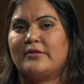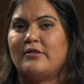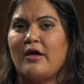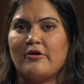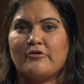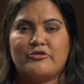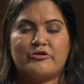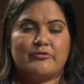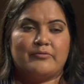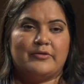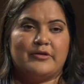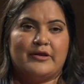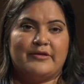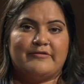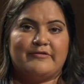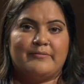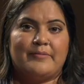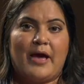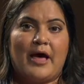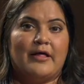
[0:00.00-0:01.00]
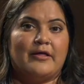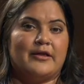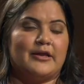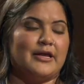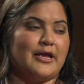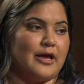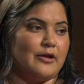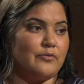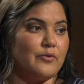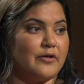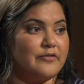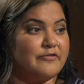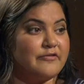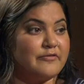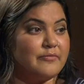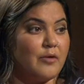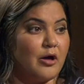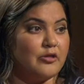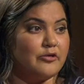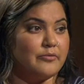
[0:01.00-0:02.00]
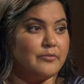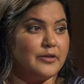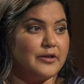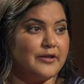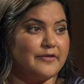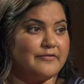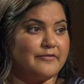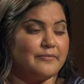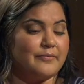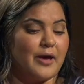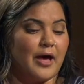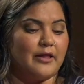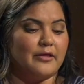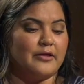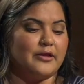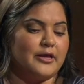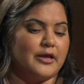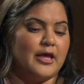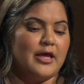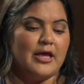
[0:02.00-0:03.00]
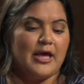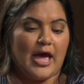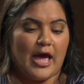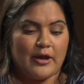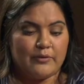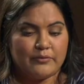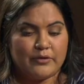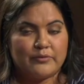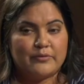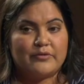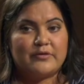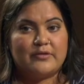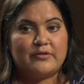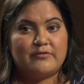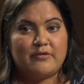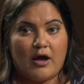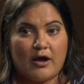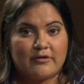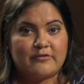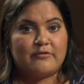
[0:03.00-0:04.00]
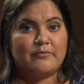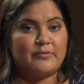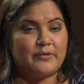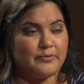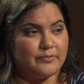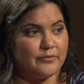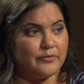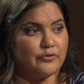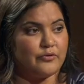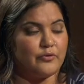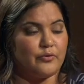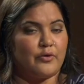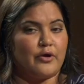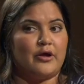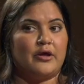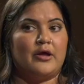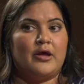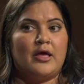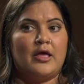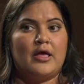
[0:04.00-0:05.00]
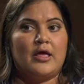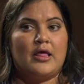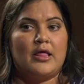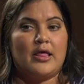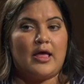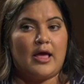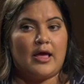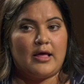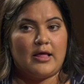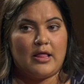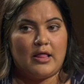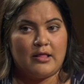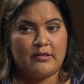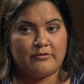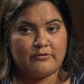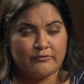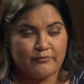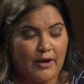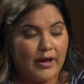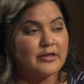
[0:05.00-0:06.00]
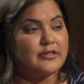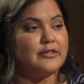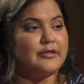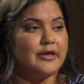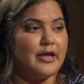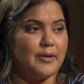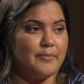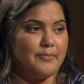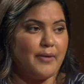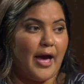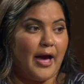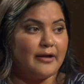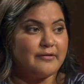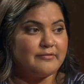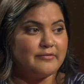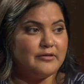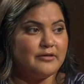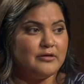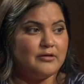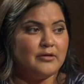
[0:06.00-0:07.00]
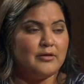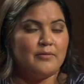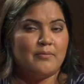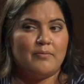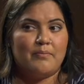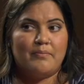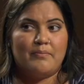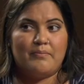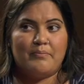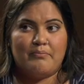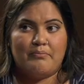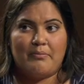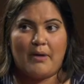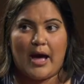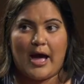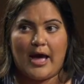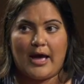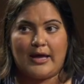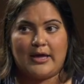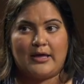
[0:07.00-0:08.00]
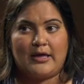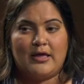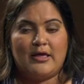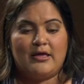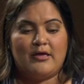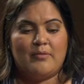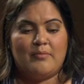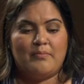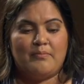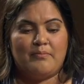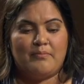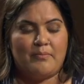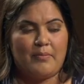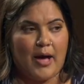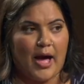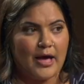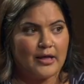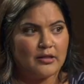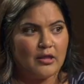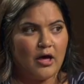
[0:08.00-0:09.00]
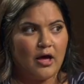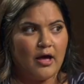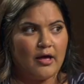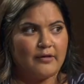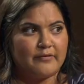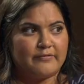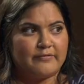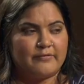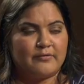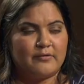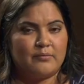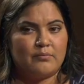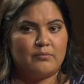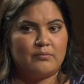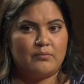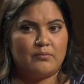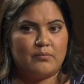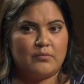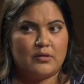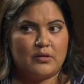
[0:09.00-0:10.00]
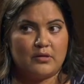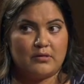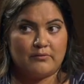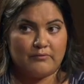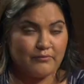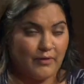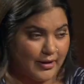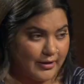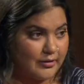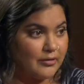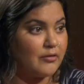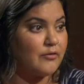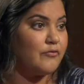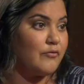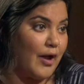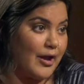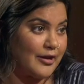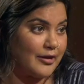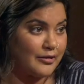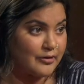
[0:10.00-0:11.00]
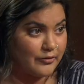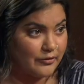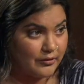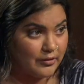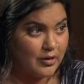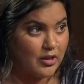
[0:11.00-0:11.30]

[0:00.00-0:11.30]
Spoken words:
larger municipality and one smaller municipality. And we would talk to people who were directly impacted by bylaws, regular